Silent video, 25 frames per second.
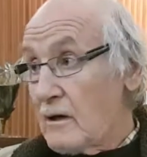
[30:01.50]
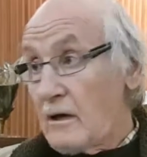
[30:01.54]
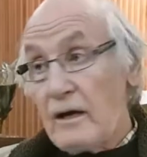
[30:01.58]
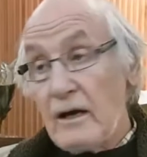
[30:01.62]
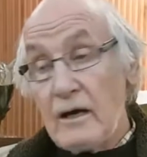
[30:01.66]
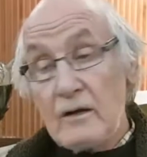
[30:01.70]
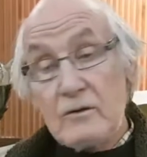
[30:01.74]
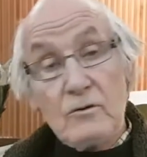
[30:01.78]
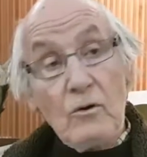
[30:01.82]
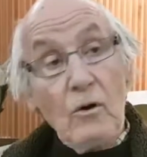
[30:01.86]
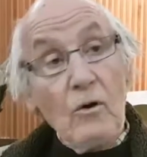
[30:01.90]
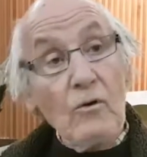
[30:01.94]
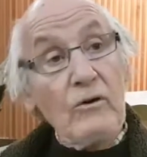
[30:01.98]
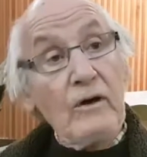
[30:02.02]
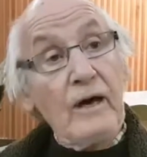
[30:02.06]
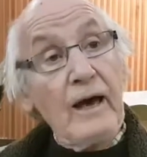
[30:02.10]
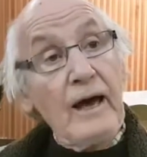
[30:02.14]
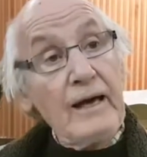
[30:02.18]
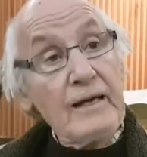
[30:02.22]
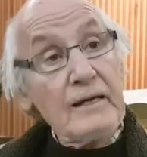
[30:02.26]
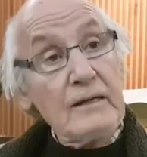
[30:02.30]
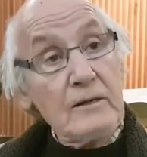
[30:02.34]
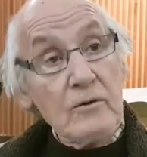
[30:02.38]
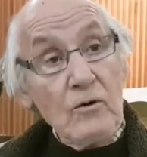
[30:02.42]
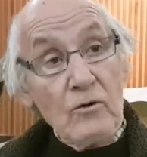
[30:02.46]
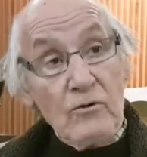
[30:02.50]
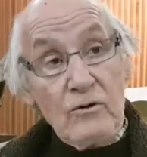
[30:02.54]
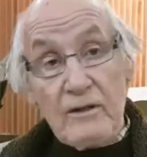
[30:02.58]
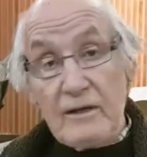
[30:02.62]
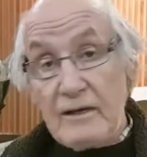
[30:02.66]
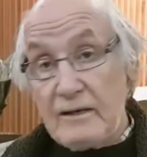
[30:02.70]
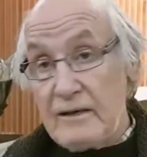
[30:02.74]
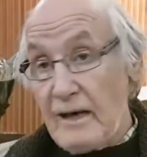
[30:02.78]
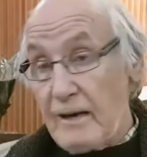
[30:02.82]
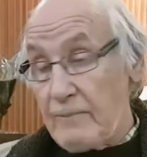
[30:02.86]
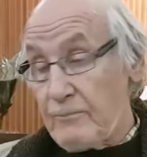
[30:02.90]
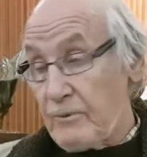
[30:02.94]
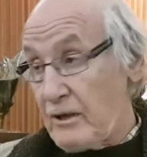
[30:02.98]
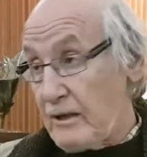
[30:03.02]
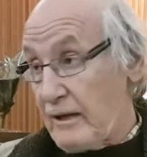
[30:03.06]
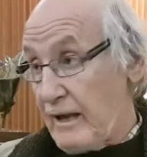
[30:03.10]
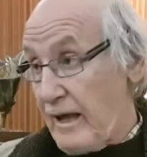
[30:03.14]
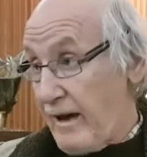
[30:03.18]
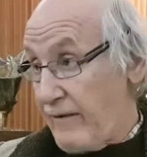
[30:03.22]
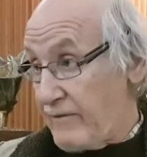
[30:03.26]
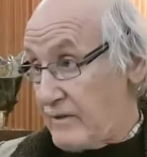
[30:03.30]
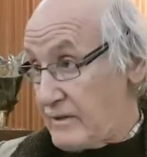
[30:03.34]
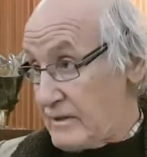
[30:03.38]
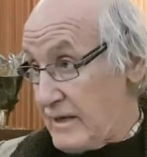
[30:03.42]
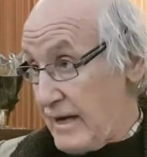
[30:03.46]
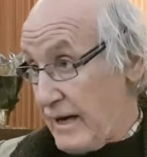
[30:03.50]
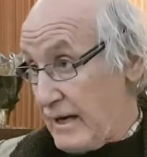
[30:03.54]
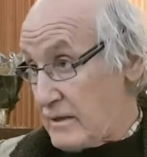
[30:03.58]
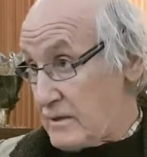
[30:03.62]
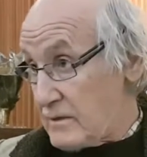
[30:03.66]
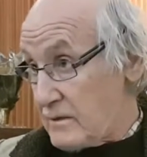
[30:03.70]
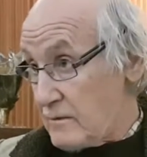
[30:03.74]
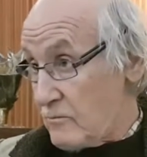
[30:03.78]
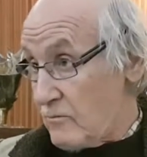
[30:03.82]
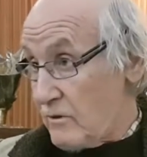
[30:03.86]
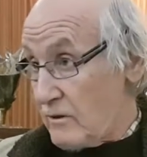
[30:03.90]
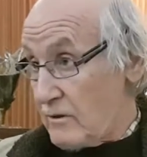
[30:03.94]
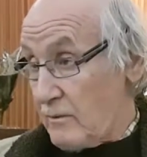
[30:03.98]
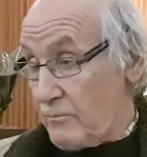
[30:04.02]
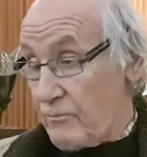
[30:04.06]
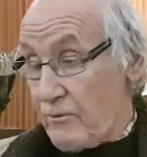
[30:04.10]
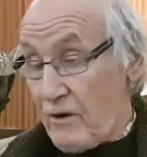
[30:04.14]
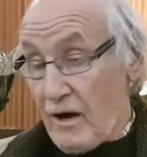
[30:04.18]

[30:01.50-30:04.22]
It's okay to go to the temple and have sex with the